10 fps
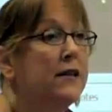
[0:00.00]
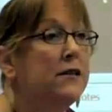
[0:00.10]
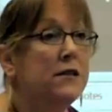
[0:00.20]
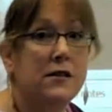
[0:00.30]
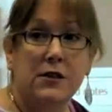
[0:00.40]
this
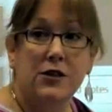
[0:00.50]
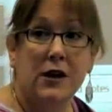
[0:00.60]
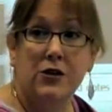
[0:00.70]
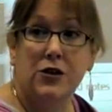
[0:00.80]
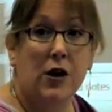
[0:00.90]
is a
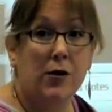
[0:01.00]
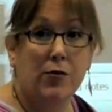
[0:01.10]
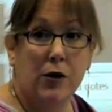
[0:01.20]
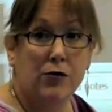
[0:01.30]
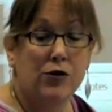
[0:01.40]
suggestion on
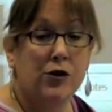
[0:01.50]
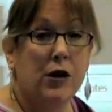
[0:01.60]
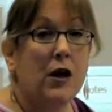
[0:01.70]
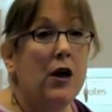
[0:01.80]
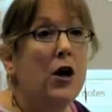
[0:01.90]
approach,
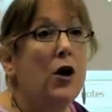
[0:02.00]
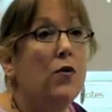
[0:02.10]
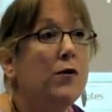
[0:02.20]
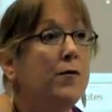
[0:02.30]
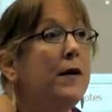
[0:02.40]

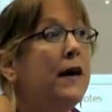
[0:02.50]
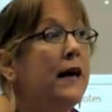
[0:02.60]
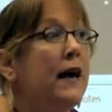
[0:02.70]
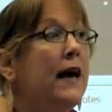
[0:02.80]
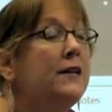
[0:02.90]
would
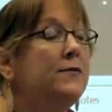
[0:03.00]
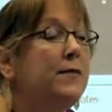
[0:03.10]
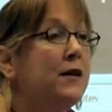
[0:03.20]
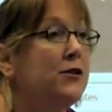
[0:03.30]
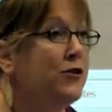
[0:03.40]
be, as
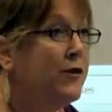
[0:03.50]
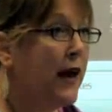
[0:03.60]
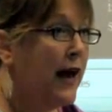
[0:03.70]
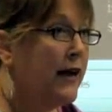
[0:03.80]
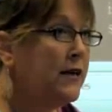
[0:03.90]
best you
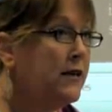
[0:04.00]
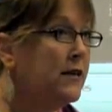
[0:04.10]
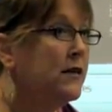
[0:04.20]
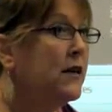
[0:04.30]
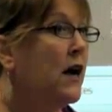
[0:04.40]
can,
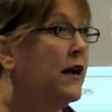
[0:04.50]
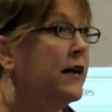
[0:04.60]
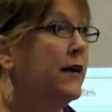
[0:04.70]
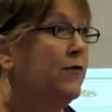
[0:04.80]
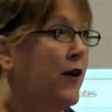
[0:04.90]
to kind
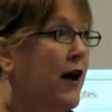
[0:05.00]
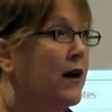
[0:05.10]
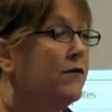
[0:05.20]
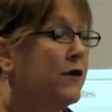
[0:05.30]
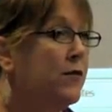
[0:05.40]
of keep track
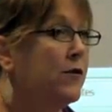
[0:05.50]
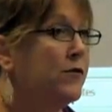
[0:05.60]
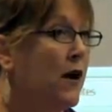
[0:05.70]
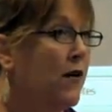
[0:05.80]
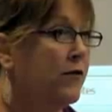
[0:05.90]
of some of
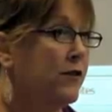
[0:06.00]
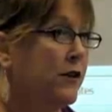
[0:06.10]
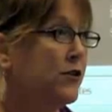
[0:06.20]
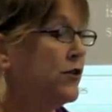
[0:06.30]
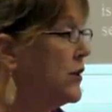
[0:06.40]
those
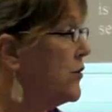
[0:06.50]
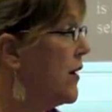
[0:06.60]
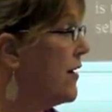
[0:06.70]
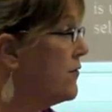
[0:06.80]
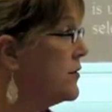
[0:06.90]
conversations that you
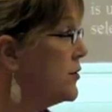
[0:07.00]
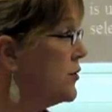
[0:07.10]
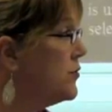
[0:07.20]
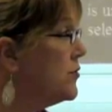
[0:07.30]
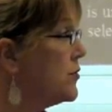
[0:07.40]
have with
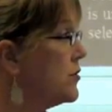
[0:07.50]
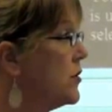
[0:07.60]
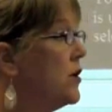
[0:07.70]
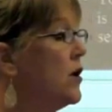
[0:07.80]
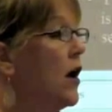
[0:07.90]
students.
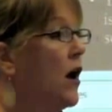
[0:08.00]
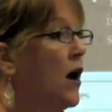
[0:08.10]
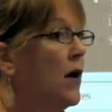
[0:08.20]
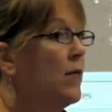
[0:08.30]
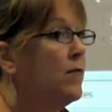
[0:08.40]

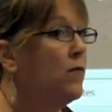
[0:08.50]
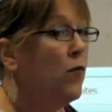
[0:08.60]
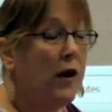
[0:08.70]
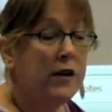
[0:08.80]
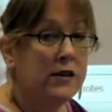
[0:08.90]

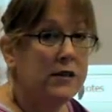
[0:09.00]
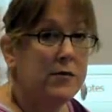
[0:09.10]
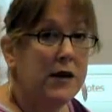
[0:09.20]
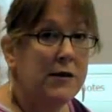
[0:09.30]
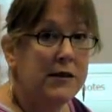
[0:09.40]
One, because
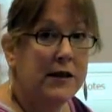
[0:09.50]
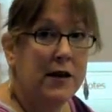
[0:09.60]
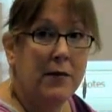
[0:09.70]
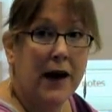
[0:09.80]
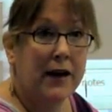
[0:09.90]
sometimes they
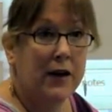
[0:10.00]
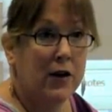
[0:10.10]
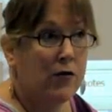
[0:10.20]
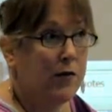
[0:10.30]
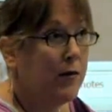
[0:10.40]
come back and you
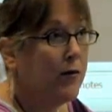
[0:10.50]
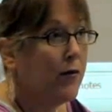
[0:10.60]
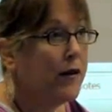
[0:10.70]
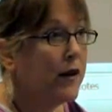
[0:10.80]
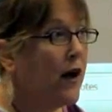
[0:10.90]
don't remember
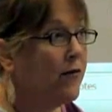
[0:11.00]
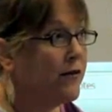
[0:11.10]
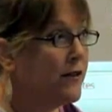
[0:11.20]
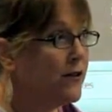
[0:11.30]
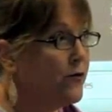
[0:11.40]
what the
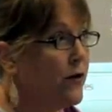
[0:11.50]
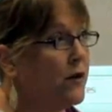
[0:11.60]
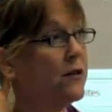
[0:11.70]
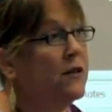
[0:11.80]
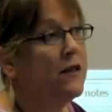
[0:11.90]
conversation
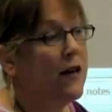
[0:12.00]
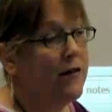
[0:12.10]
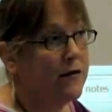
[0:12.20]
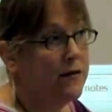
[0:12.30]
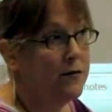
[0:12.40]
was, and you
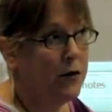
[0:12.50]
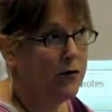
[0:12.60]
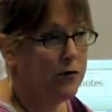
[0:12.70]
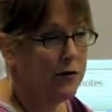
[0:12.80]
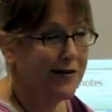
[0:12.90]
have some
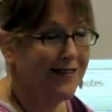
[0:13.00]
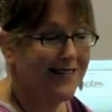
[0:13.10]
notes.